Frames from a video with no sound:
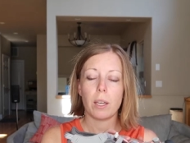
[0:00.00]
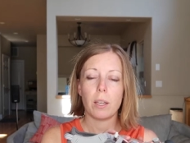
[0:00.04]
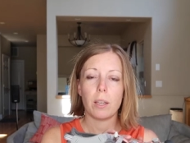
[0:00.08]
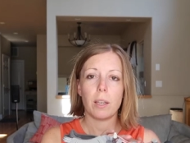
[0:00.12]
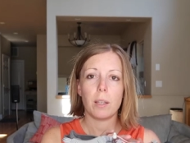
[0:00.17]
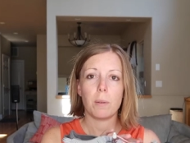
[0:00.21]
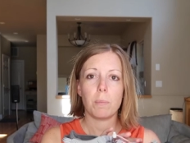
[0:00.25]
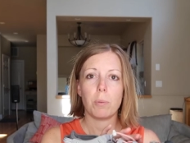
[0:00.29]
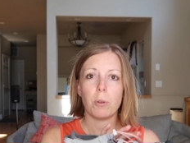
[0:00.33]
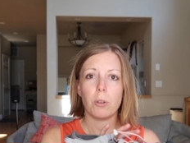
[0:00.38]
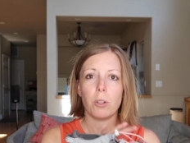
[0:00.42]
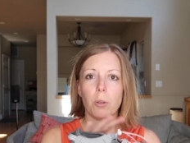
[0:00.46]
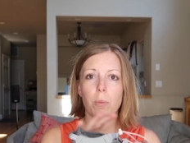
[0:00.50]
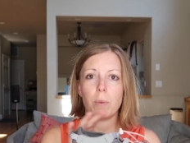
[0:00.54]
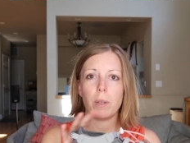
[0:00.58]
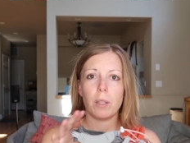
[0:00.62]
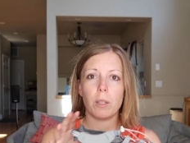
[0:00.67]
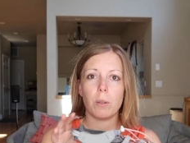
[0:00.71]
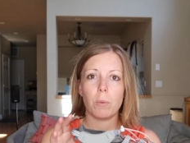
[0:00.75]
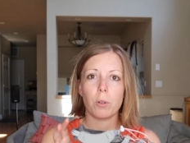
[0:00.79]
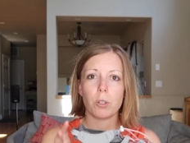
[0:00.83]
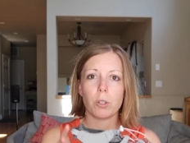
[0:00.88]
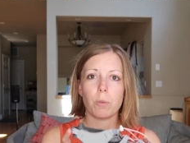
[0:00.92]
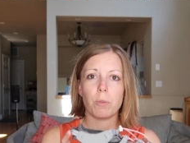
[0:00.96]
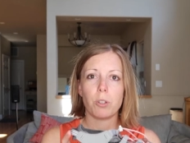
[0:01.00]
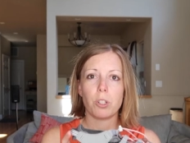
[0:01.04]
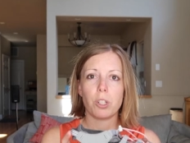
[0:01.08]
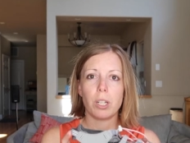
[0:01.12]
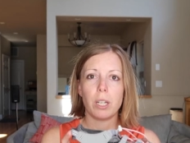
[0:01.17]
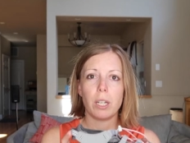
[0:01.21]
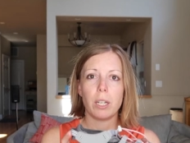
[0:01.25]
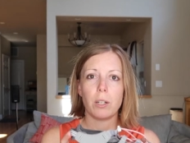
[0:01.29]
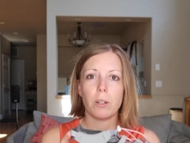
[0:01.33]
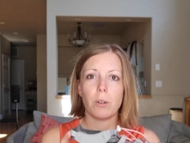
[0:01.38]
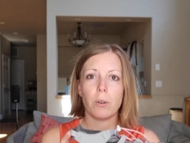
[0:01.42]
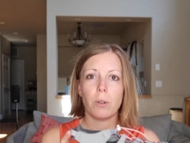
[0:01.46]
can put them in the washing
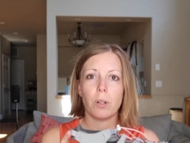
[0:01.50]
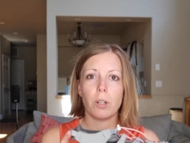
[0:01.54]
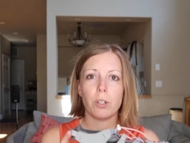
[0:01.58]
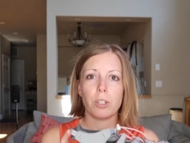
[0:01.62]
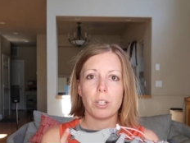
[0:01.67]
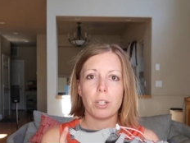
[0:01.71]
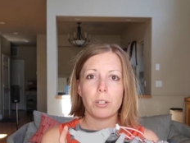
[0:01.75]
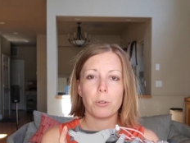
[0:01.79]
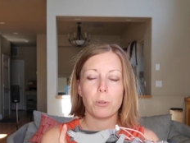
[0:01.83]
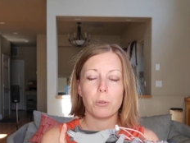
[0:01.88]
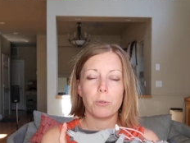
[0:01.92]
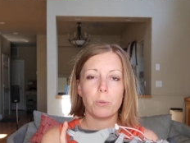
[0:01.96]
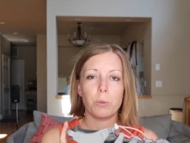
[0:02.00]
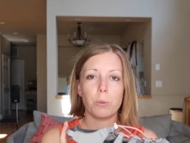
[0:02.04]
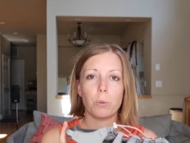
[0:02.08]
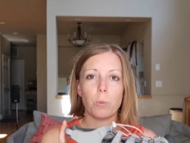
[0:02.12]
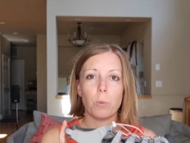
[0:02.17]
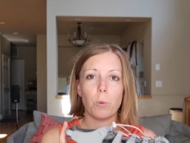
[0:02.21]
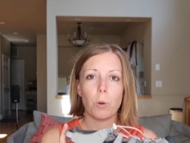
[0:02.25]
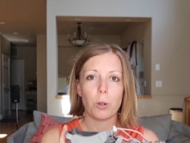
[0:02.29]
machine on a gentle